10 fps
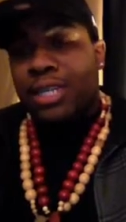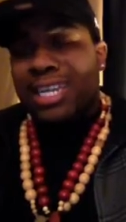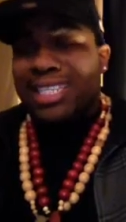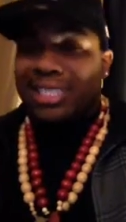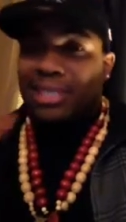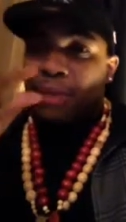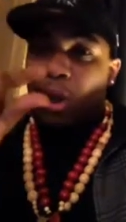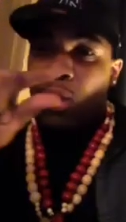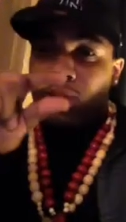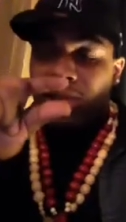That's a
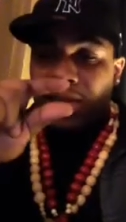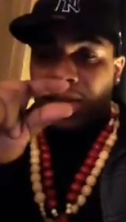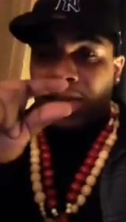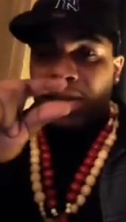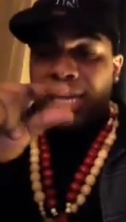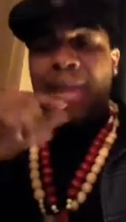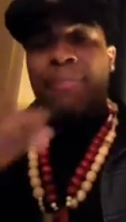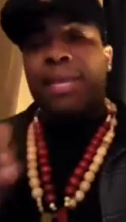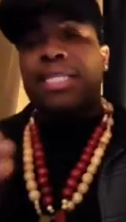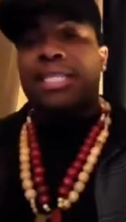small thing that
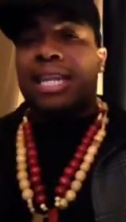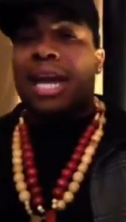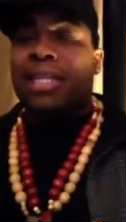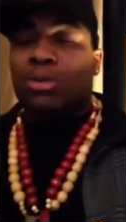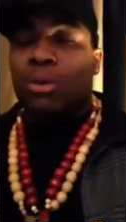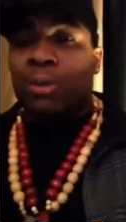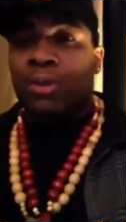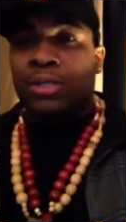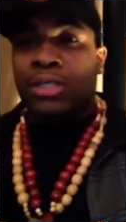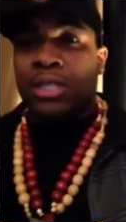means a lot to a
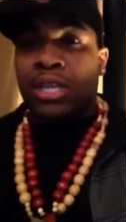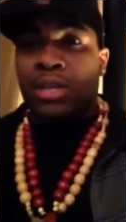person.